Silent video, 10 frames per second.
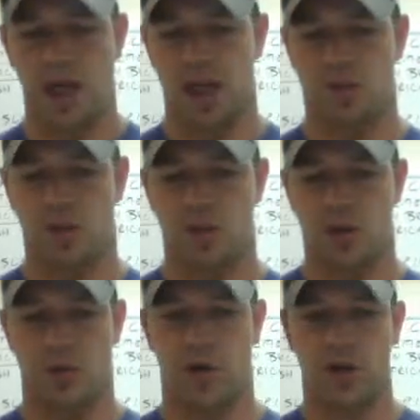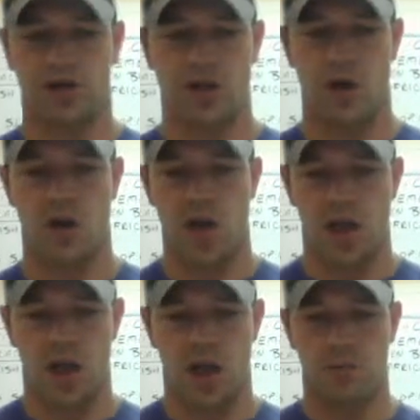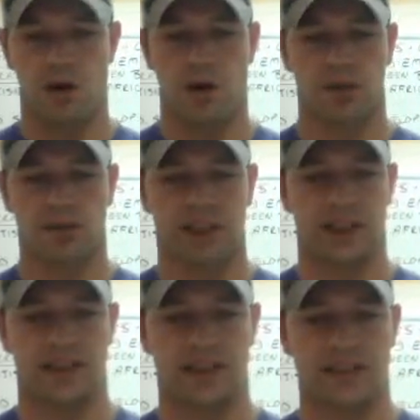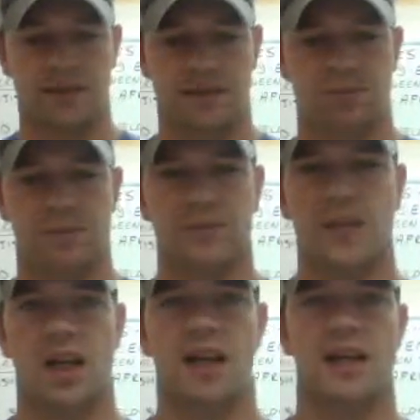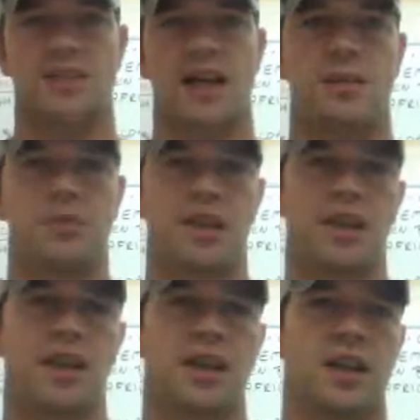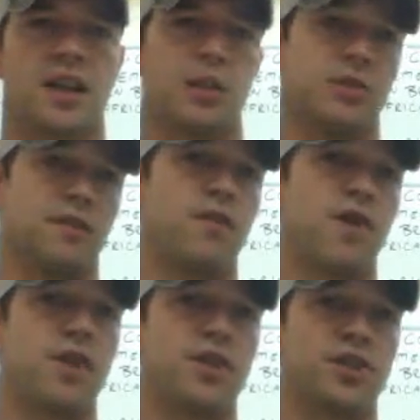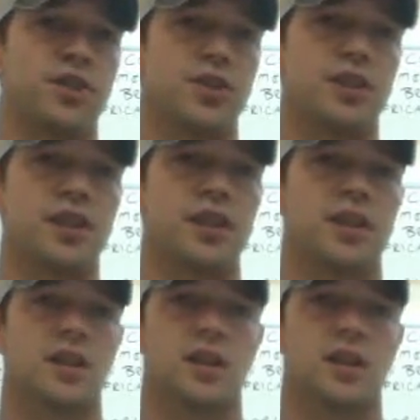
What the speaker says: for the most part, you saw bartering in this time period. It was a father's duty